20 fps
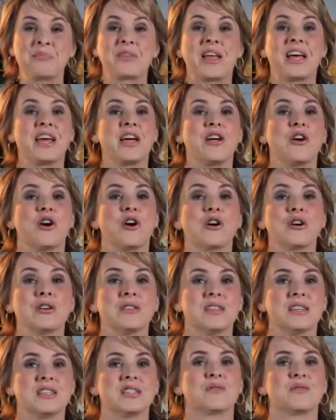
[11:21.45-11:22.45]
And I
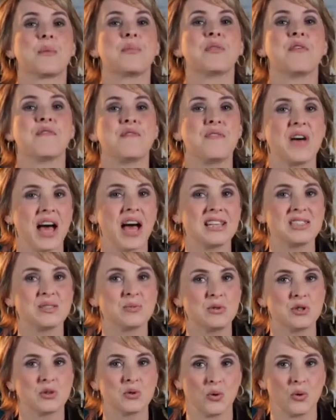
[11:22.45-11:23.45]
heard this from the vast
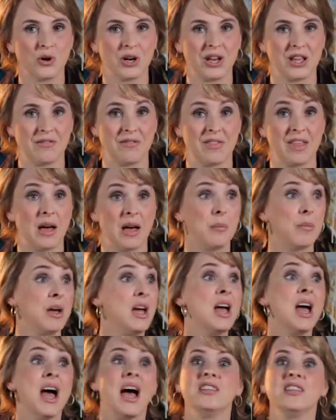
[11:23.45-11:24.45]
majority of them
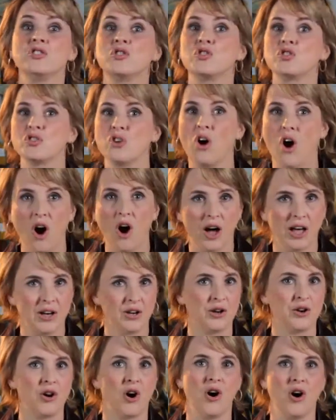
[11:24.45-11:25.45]
and saw it
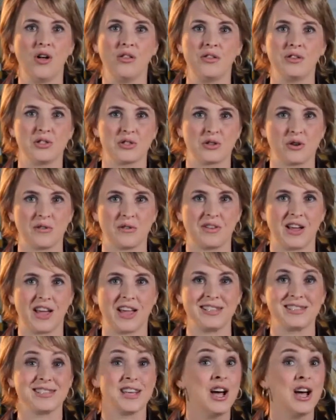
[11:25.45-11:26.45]
on all the
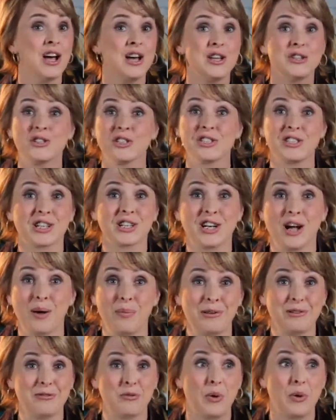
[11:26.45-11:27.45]
surveys. Just a
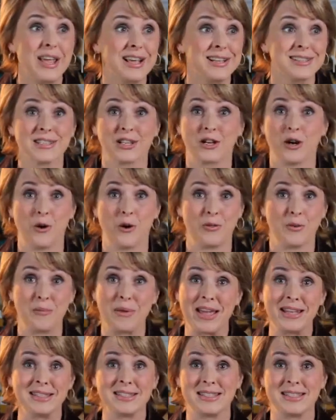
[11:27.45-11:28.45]
couple of weeks ago, the
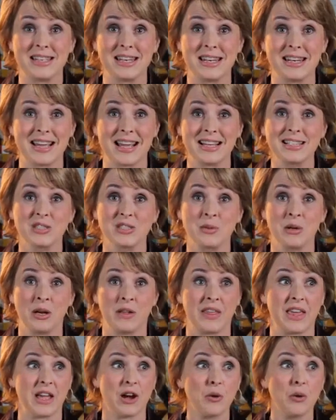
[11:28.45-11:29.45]
man sitting next to me
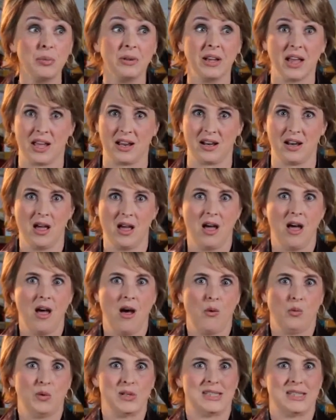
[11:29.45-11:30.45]
on the airplane
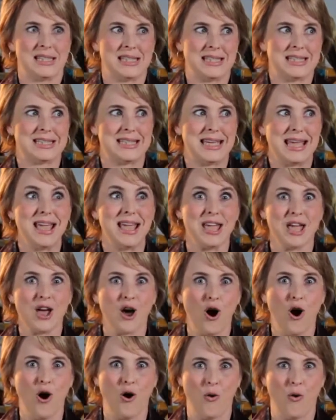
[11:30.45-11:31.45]
was the
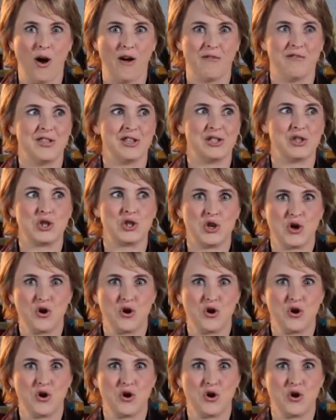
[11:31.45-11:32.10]
CEO of this